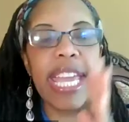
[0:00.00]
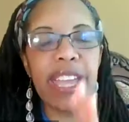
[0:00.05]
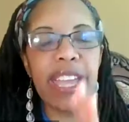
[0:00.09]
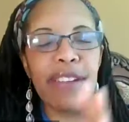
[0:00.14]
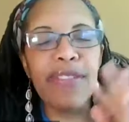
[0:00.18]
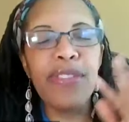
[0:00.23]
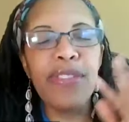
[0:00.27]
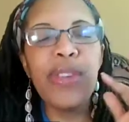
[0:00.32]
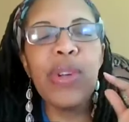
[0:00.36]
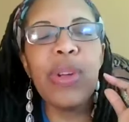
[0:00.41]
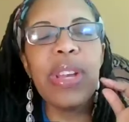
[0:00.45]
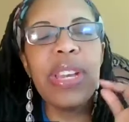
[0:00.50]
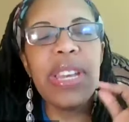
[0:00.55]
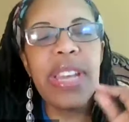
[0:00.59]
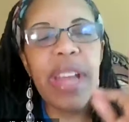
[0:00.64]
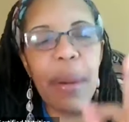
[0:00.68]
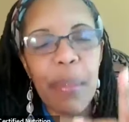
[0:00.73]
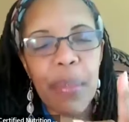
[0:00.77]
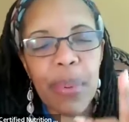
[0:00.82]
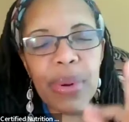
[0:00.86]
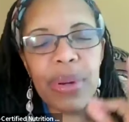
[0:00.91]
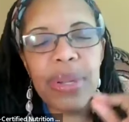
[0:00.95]
If your
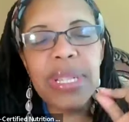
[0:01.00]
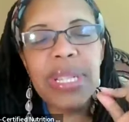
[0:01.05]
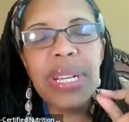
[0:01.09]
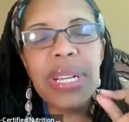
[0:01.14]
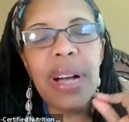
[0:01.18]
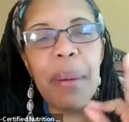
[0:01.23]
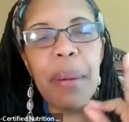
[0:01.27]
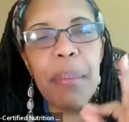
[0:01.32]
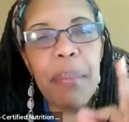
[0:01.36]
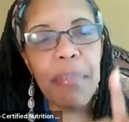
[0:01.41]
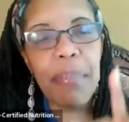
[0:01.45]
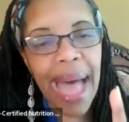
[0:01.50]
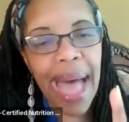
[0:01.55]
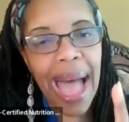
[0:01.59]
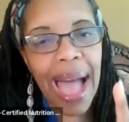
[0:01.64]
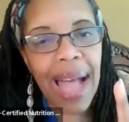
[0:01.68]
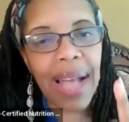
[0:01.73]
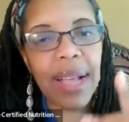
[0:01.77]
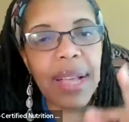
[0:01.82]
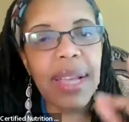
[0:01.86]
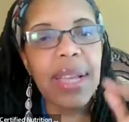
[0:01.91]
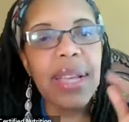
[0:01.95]
numbers come
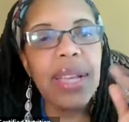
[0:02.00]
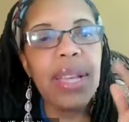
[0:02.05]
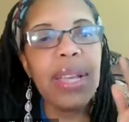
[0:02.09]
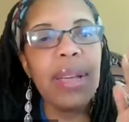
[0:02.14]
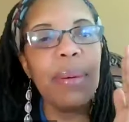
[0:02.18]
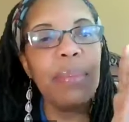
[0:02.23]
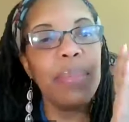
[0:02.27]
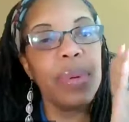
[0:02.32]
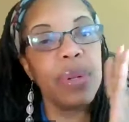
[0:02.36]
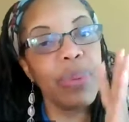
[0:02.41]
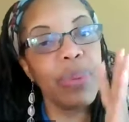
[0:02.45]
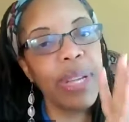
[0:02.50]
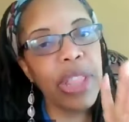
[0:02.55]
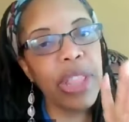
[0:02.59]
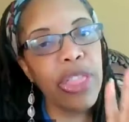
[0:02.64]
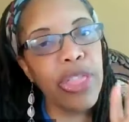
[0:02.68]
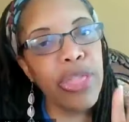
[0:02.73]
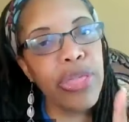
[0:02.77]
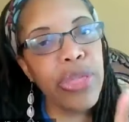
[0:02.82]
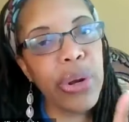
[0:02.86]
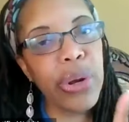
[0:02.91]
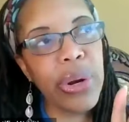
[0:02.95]
back
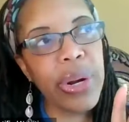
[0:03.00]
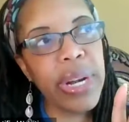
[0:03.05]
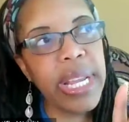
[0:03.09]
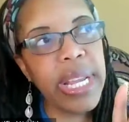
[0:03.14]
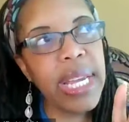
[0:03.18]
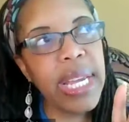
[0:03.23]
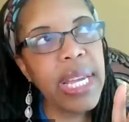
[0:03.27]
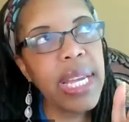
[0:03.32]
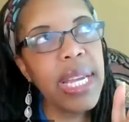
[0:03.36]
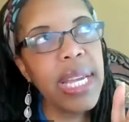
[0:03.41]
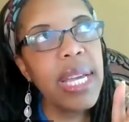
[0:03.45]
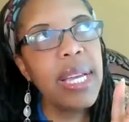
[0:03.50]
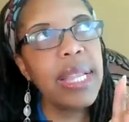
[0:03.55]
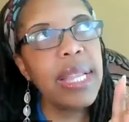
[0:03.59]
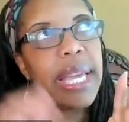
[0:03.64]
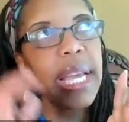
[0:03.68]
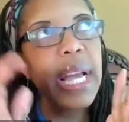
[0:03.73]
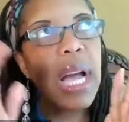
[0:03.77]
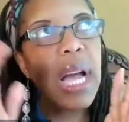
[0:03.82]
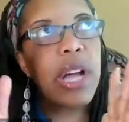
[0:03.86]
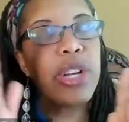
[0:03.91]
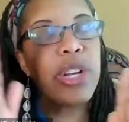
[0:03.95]
between 30,
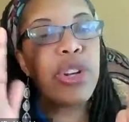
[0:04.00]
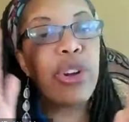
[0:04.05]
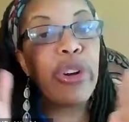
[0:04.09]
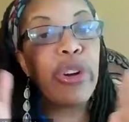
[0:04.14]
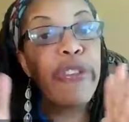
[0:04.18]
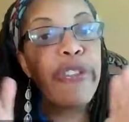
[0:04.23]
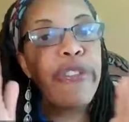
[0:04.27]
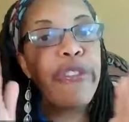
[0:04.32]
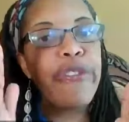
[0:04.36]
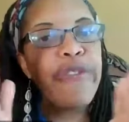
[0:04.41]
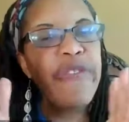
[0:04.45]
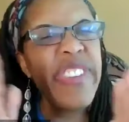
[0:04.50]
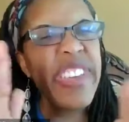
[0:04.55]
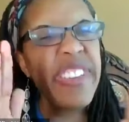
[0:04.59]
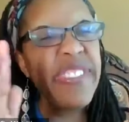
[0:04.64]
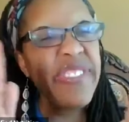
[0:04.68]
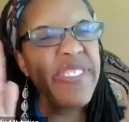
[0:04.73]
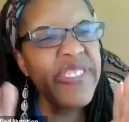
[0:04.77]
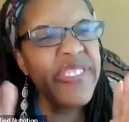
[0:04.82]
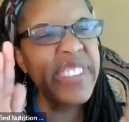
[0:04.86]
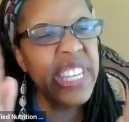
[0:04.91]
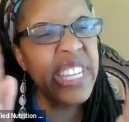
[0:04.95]
like under
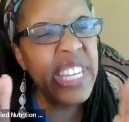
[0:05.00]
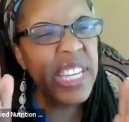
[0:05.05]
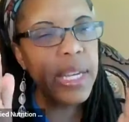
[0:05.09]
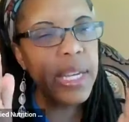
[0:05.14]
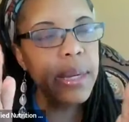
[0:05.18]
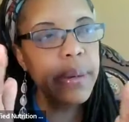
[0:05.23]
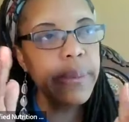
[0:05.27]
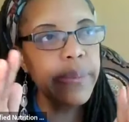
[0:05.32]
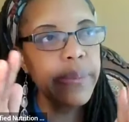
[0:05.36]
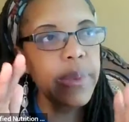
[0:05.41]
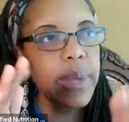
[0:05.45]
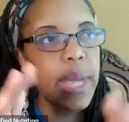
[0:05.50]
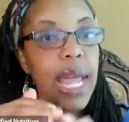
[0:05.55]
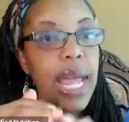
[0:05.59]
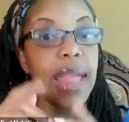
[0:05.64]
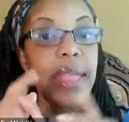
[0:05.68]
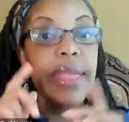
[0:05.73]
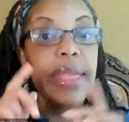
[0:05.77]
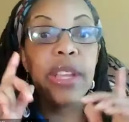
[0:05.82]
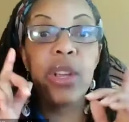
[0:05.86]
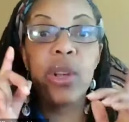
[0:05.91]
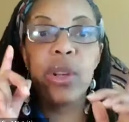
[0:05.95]
50,
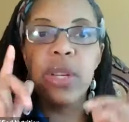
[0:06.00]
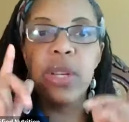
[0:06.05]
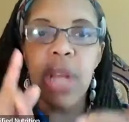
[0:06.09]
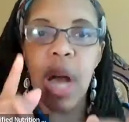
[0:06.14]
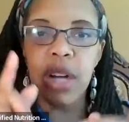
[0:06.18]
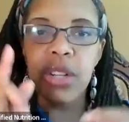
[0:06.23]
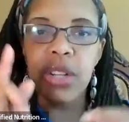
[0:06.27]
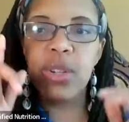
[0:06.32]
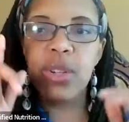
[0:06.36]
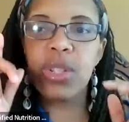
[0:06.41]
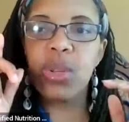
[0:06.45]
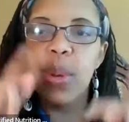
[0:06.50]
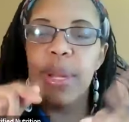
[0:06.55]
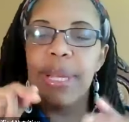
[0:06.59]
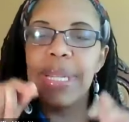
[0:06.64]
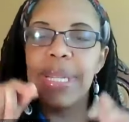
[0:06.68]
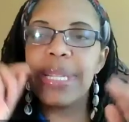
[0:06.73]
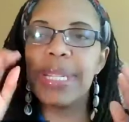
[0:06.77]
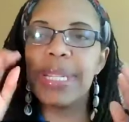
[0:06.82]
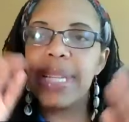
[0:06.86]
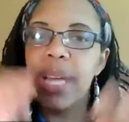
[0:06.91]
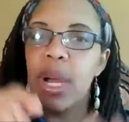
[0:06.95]
then your doctor is
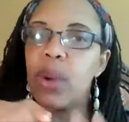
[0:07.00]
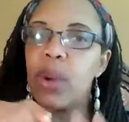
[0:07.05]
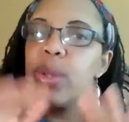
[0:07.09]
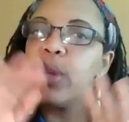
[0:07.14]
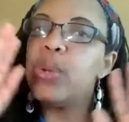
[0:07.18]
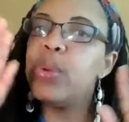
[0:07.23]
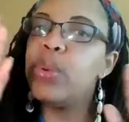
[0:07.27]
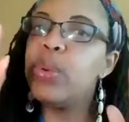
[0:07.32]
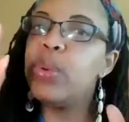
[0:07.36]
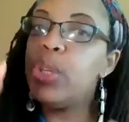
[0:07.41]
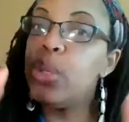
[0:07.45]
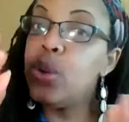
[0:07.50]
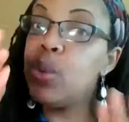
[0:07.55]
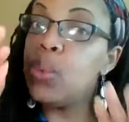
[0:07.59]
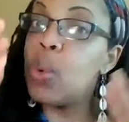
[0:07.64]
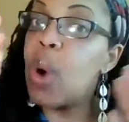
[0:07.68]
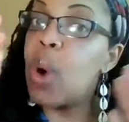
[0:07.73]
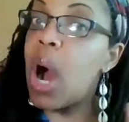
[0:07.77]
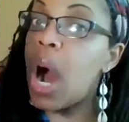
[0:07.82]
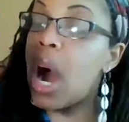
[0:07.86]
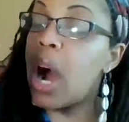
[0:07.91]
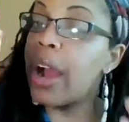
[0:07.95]
going to tell you
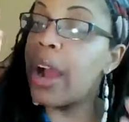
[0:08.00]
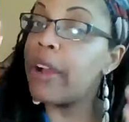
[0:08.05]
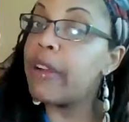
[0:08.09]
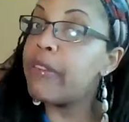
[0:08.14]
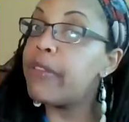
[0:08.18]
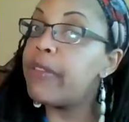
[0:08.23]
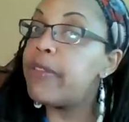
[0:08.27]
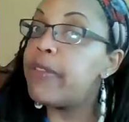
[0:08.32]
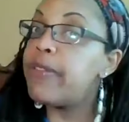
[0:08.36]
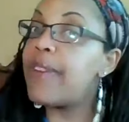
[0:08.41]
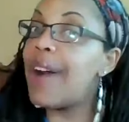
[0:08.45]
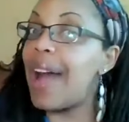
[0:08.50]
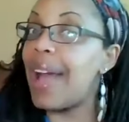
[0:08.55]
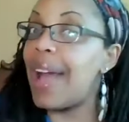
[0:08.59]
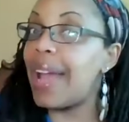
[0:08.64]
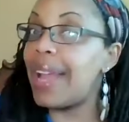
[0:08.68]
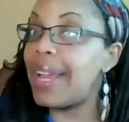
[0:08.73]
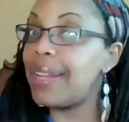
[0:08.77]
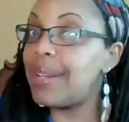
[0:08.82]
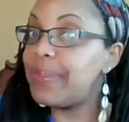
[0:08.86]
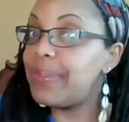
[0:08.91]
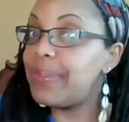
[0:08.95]
you are fine.